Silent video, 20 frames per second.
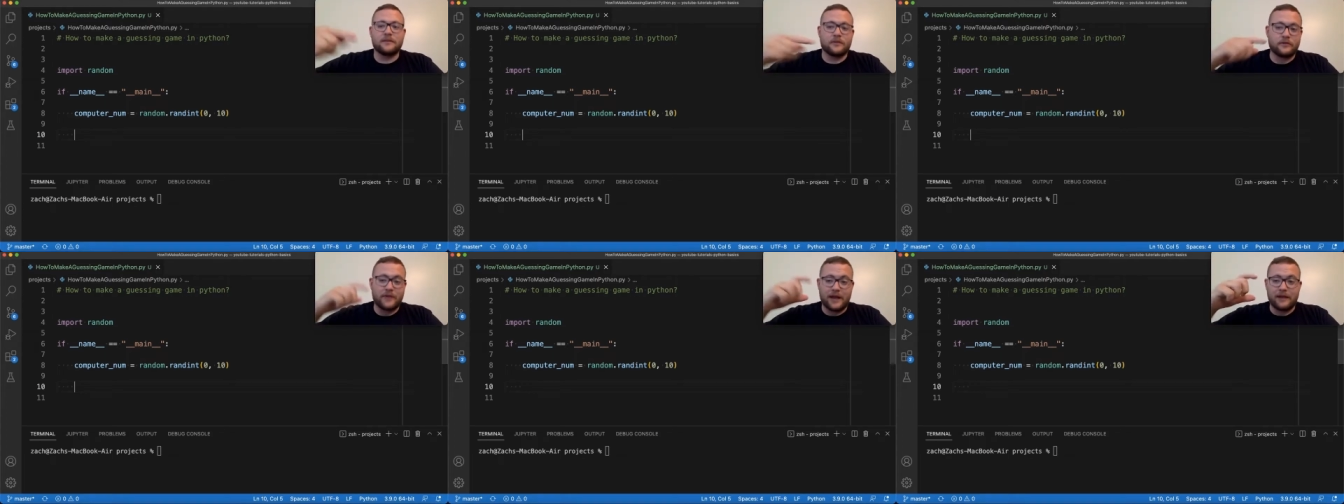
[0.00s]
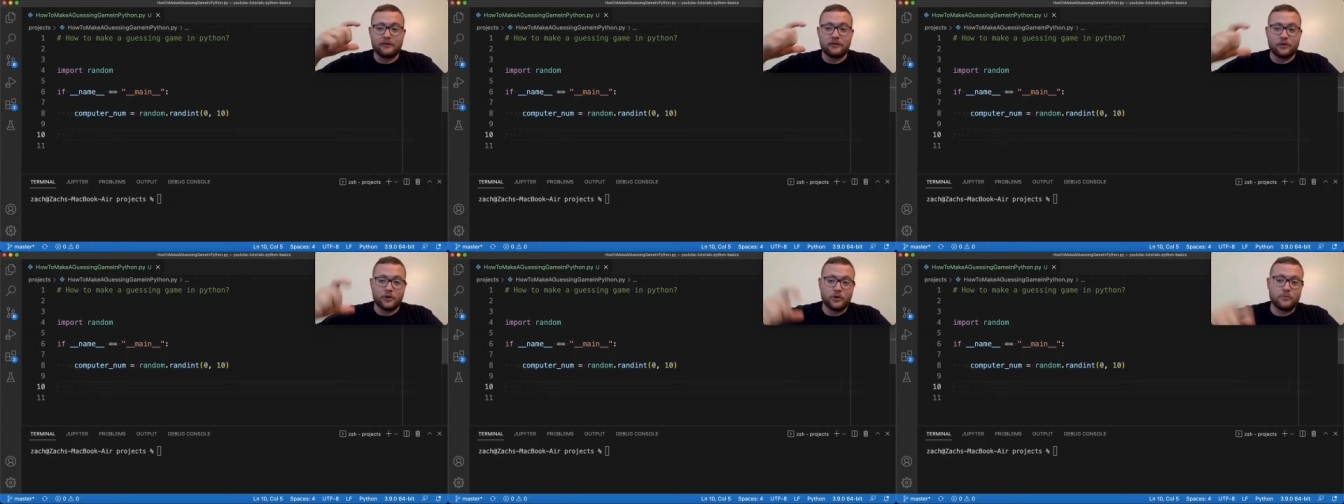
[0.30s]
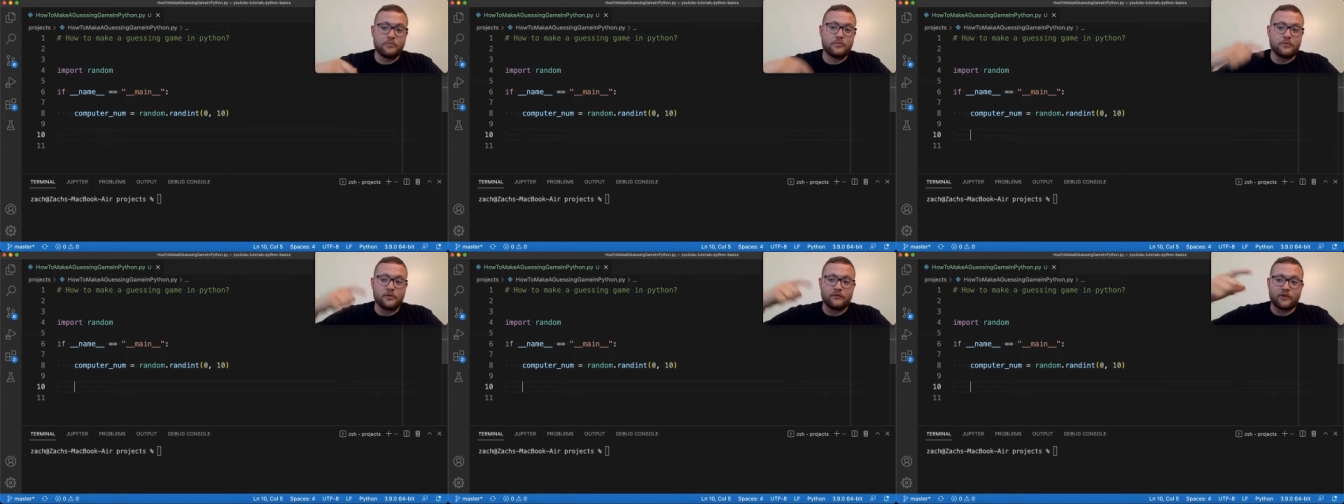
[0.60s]
or that
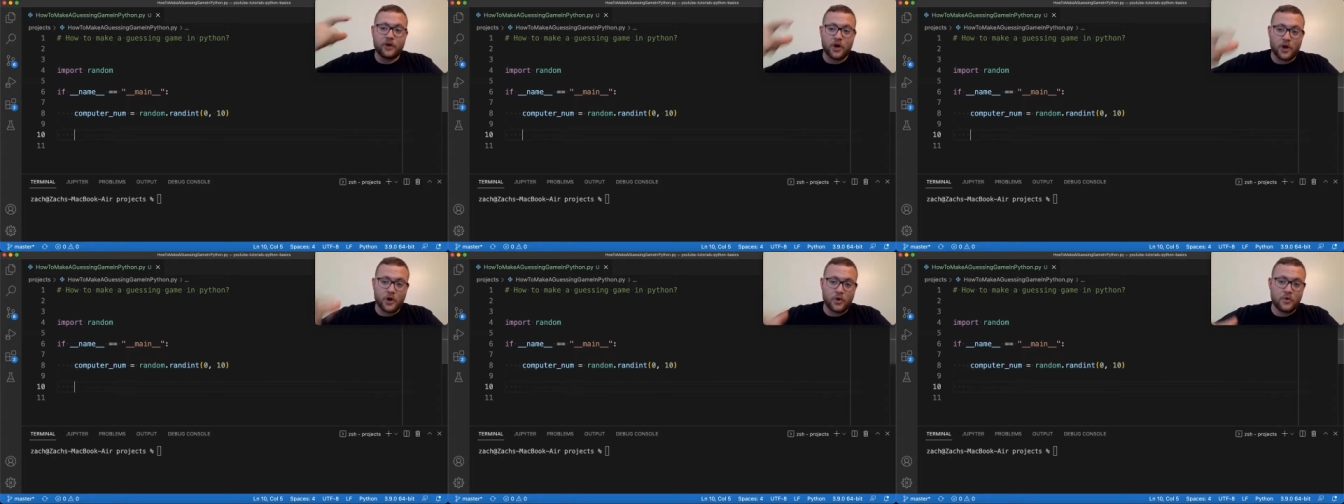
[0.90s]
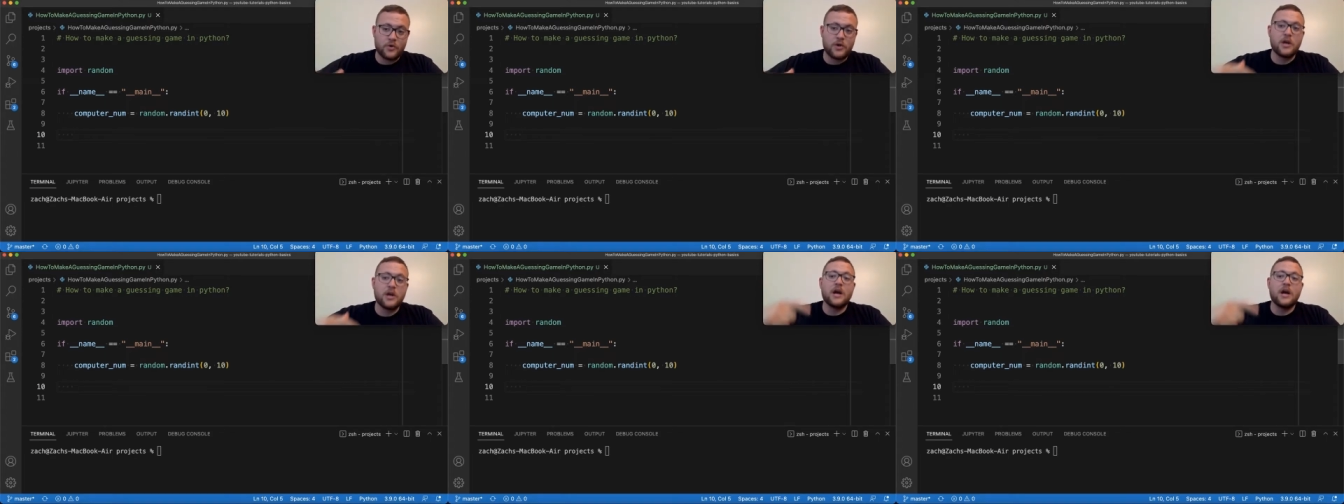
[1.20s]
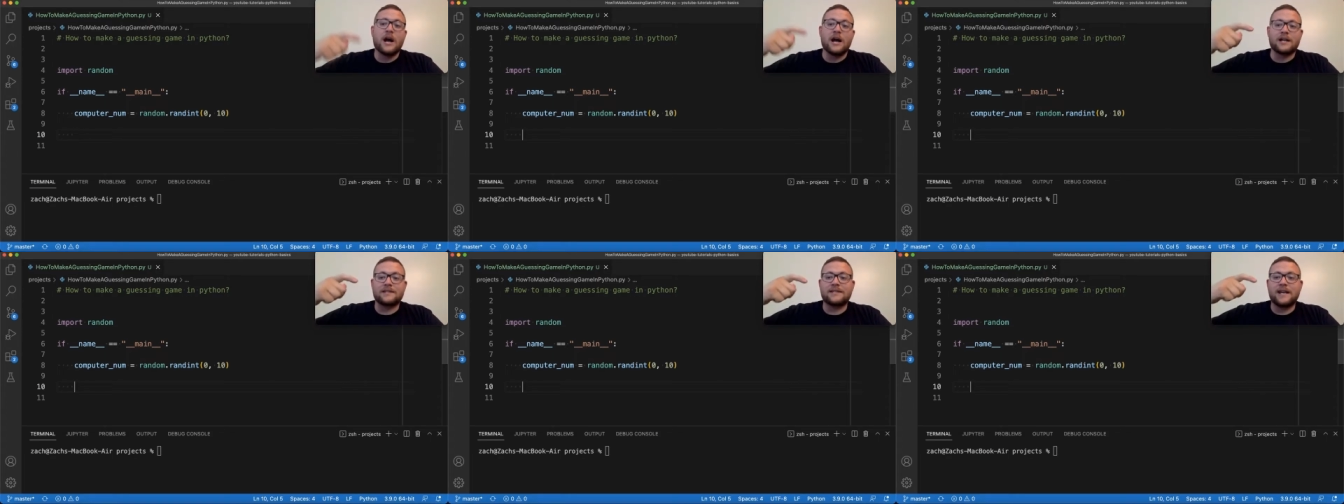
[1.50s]
loop of code
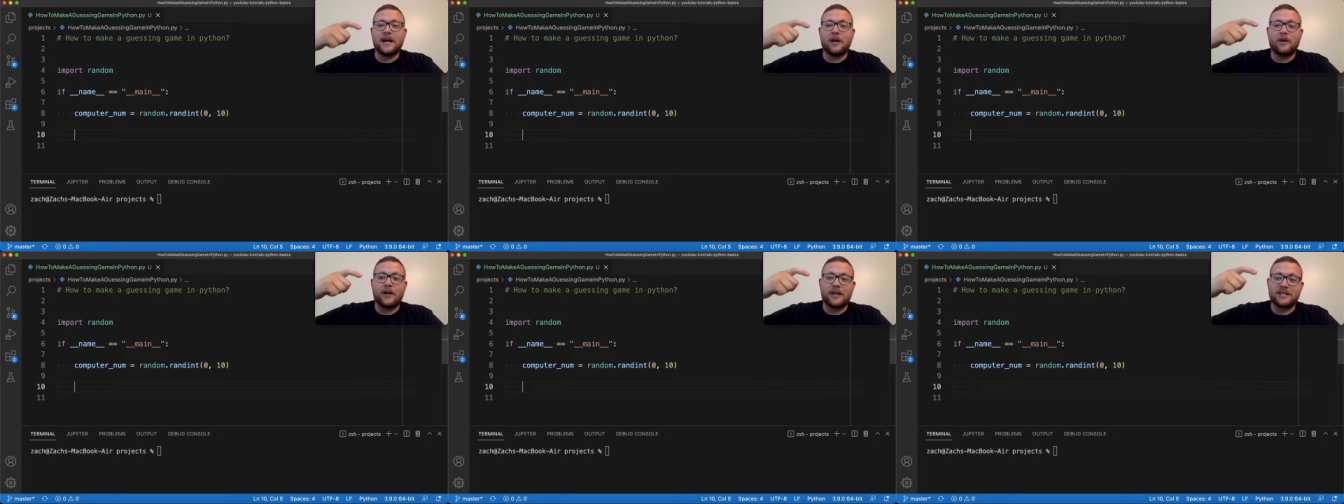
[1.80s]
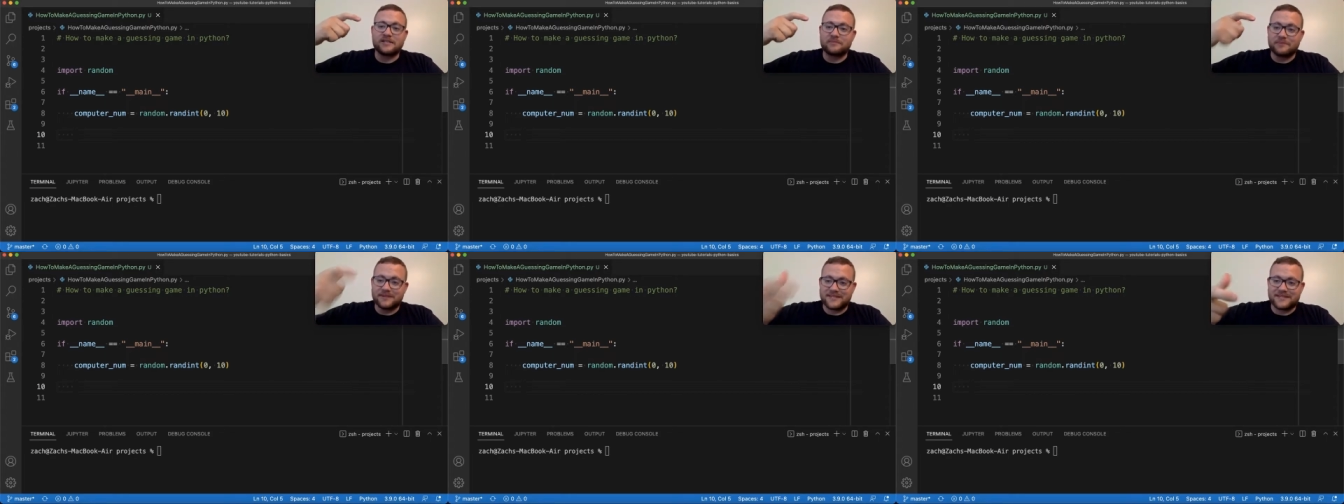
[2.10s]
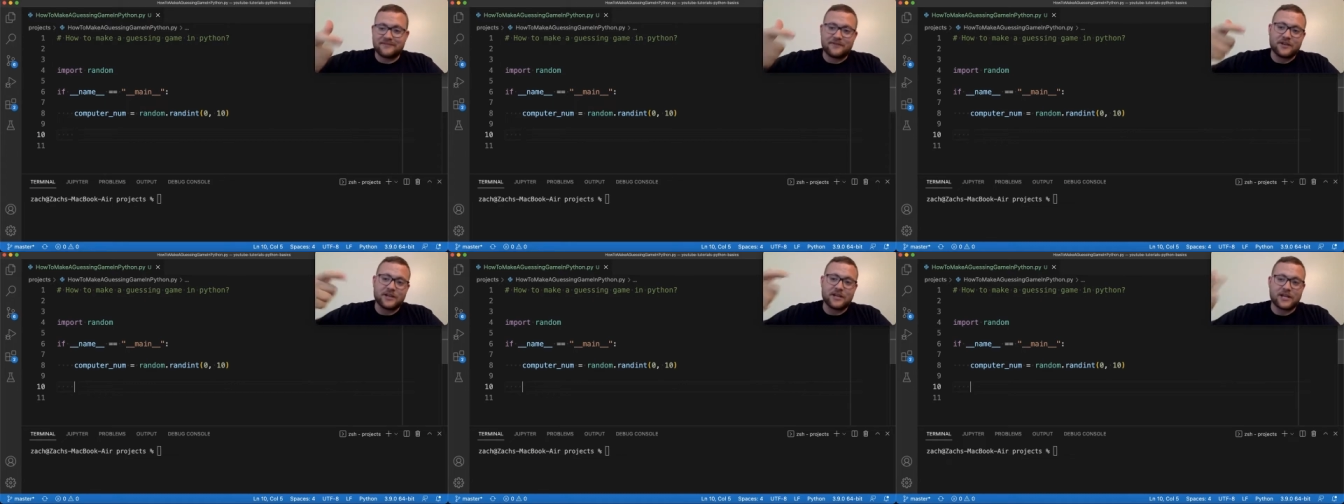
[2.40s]
until a
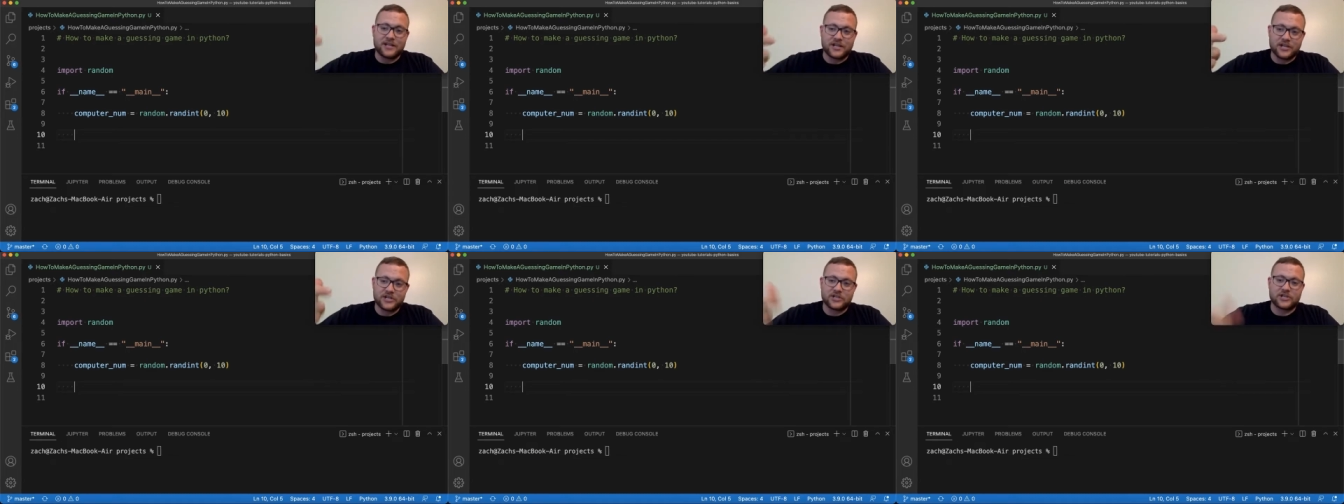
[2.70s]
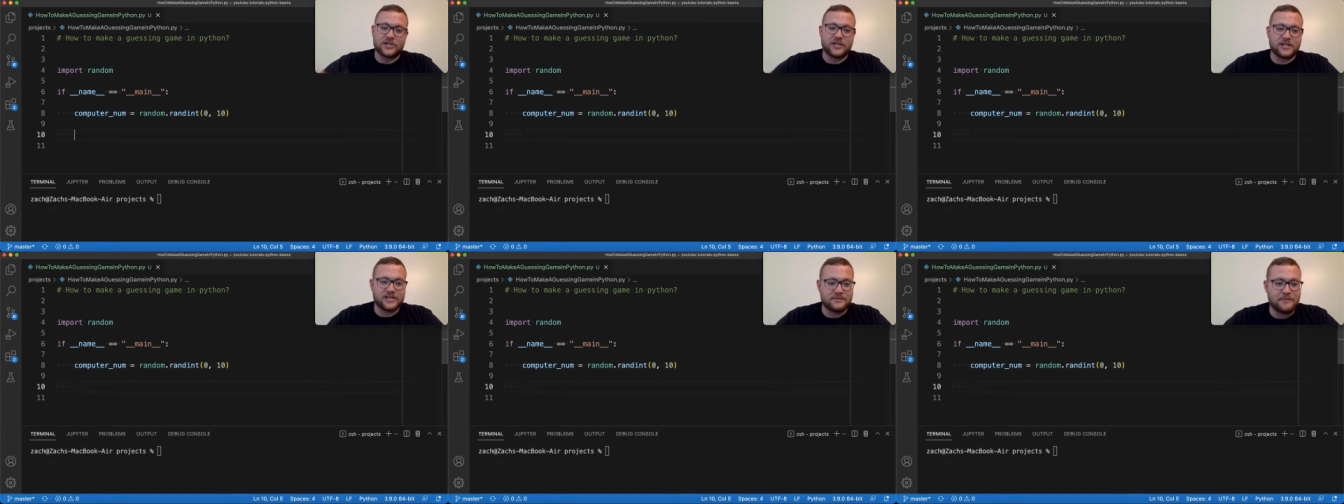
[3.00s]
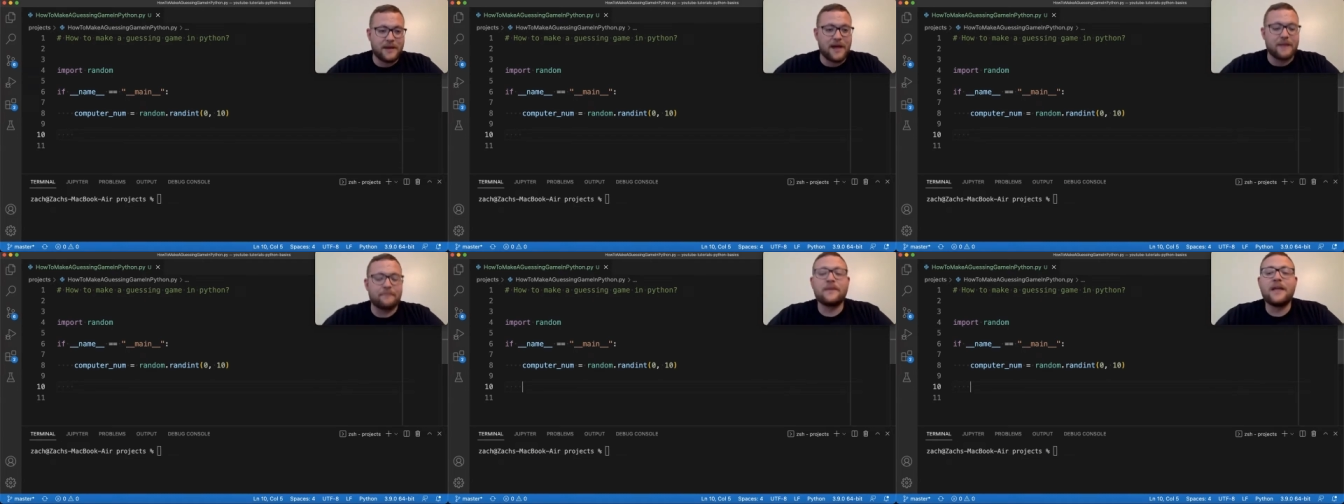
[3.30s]
specific condition is met.